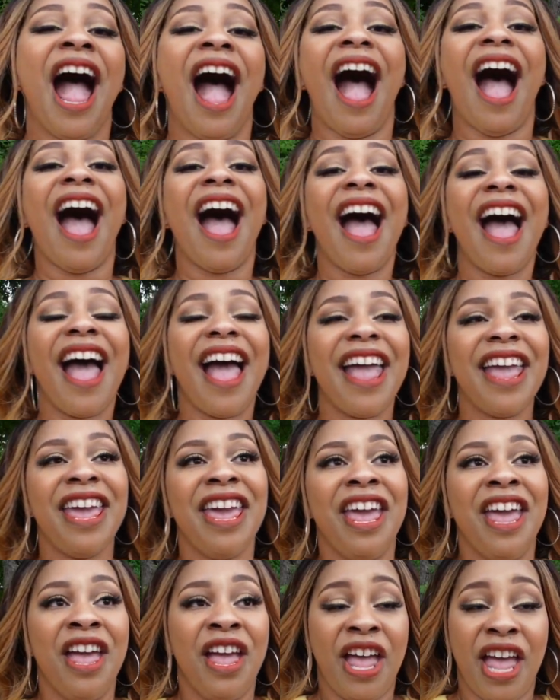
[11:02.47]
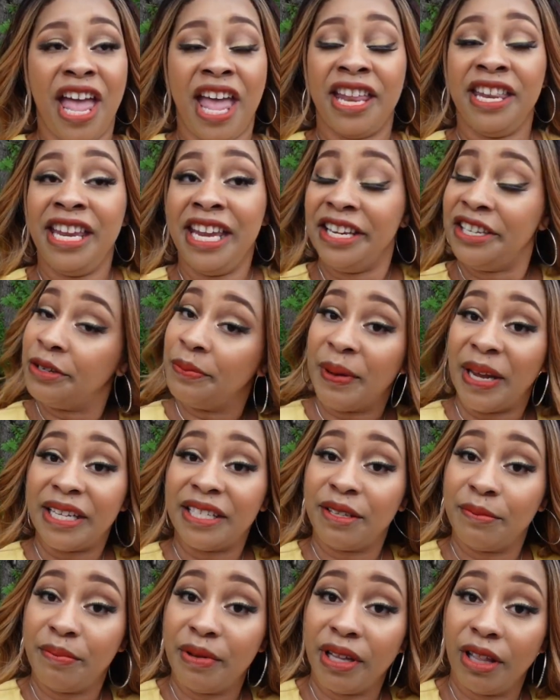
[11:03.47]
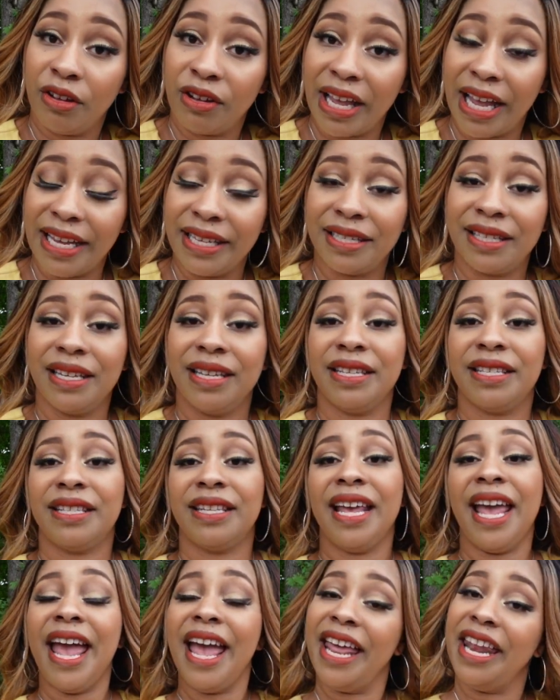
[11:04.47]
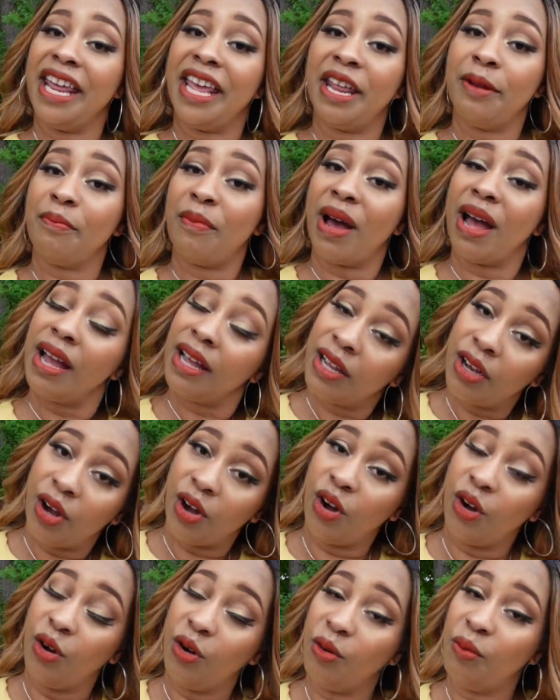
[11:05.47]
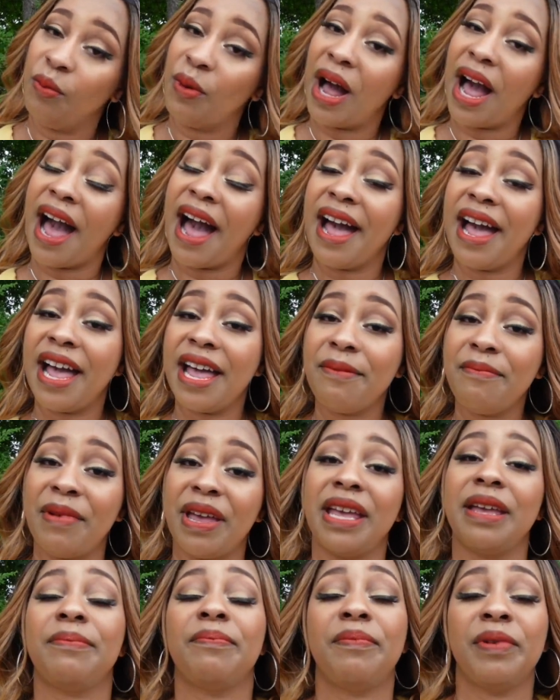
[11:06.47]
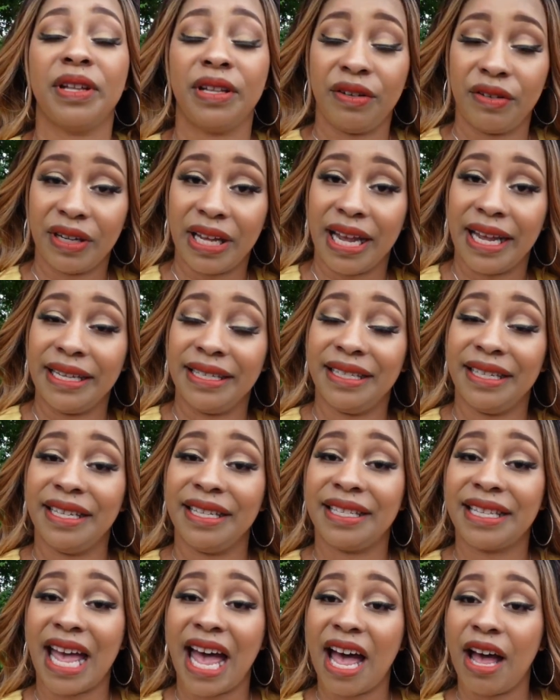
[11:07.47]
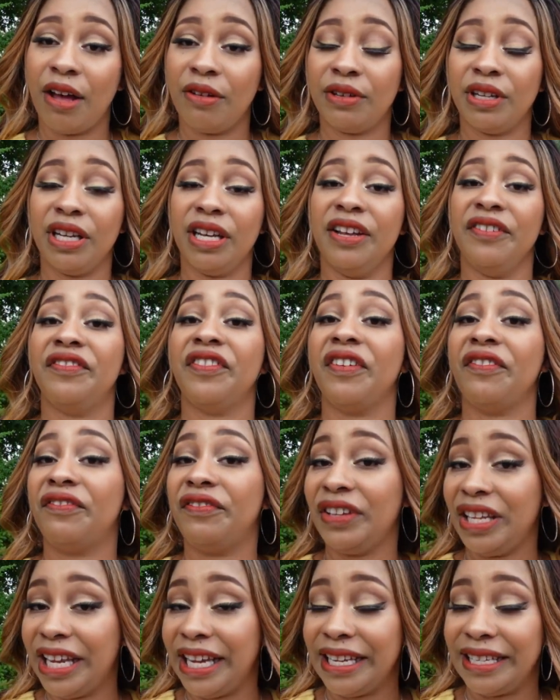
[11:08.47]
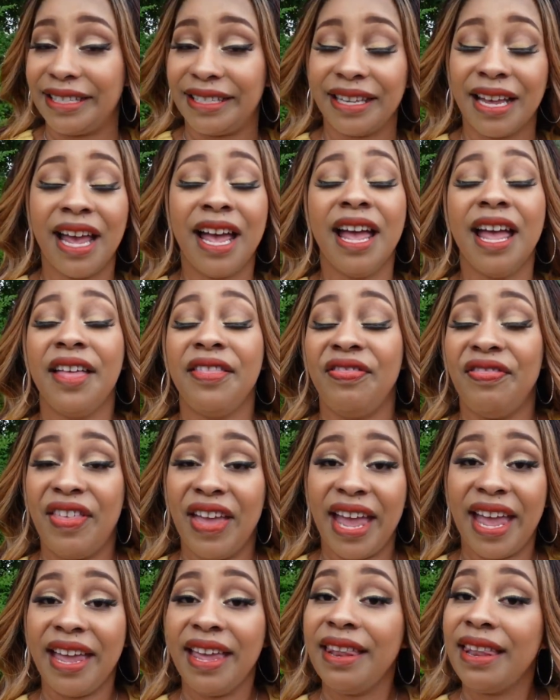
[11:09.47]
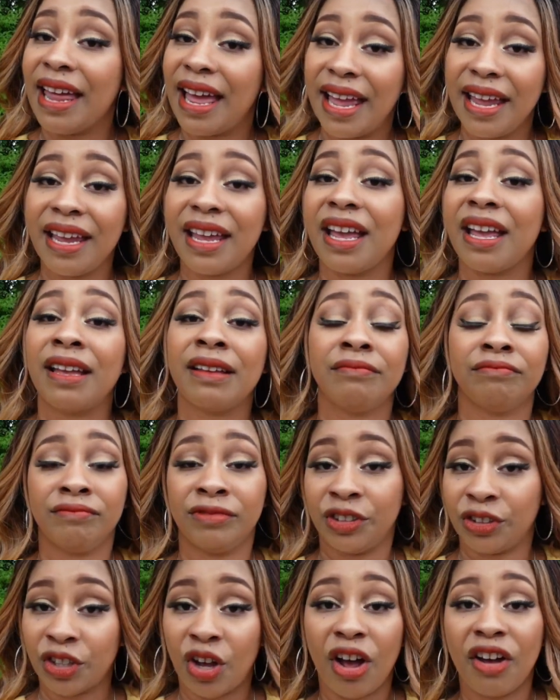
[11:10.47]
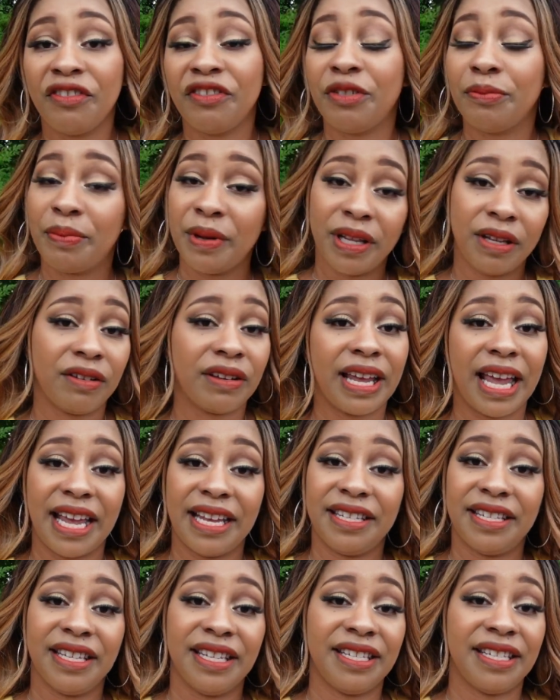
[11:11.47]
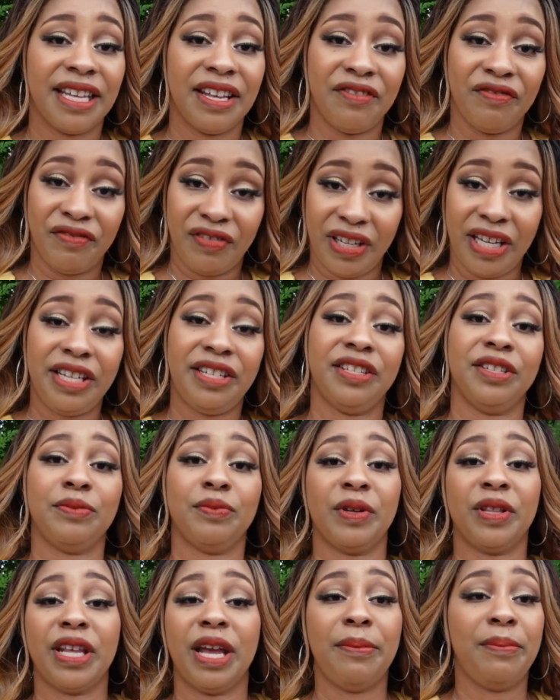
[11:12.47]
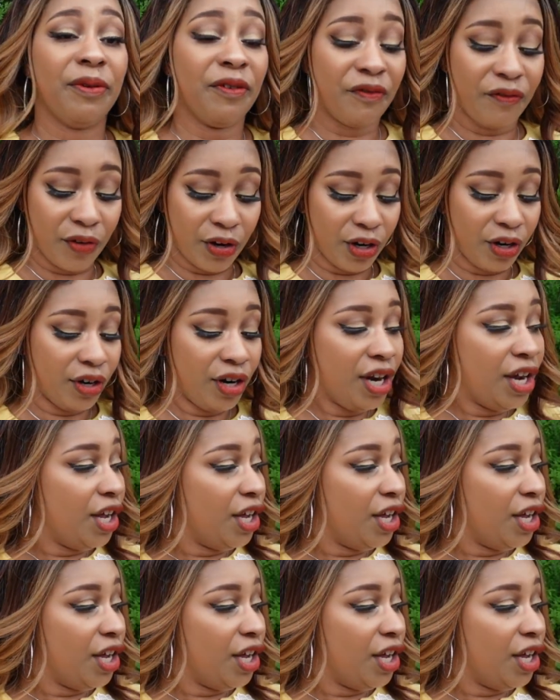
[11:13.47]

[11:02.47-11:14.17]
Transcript: I need to make some pillowcases. And in my home, I make pillowcases out of fleece. They like soft pillowcases, and fleece is what they prefer.